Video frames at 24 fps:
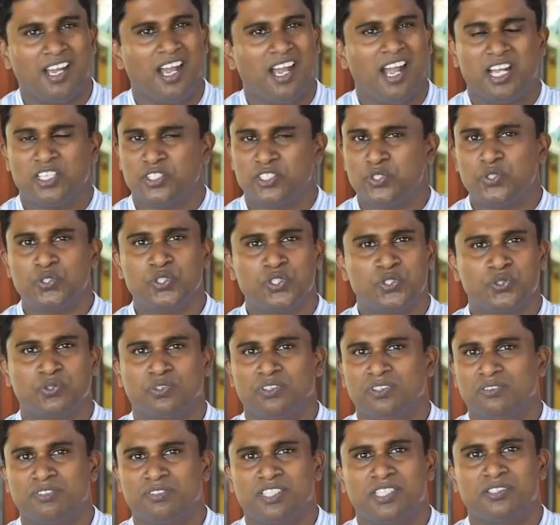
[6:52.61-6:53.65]
As
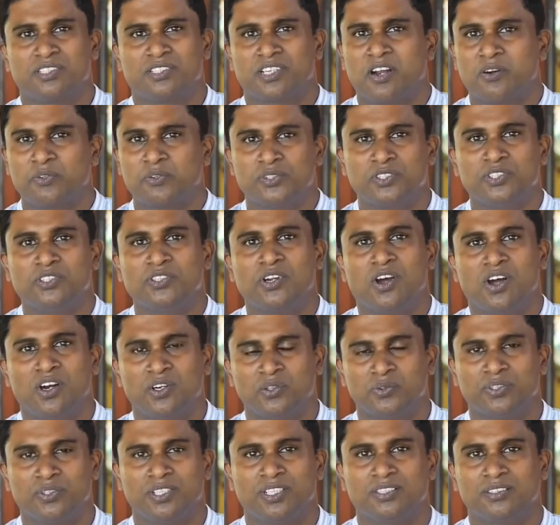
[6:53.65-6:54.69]
usual, we arrive to the
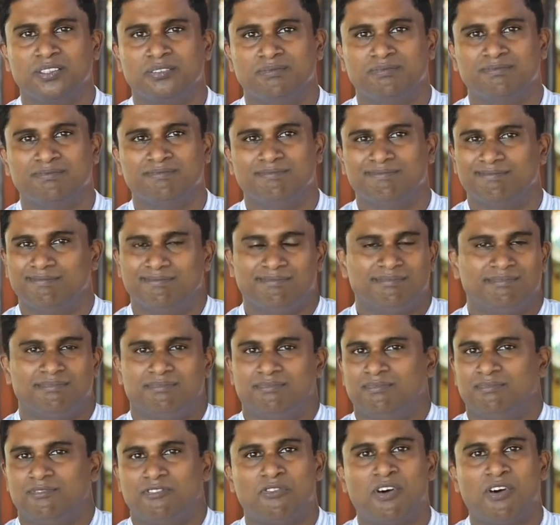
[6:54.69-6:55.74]
Nanu Oya
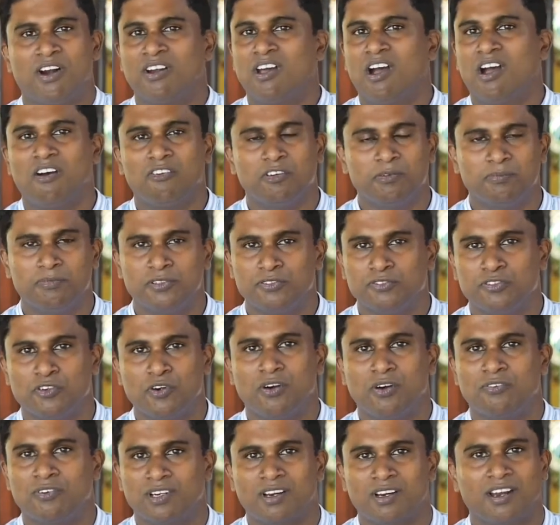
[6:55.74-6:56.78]
one hour before
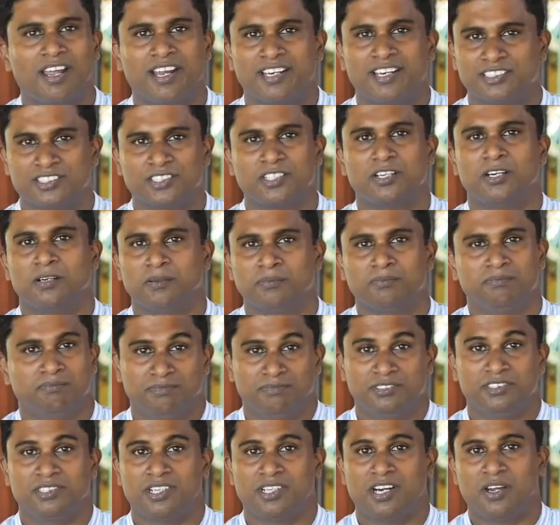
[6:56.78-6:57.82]
our clients come
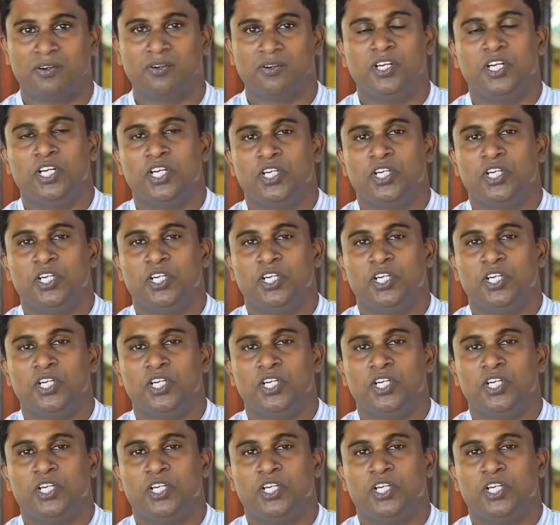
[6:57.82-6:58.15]
arrive.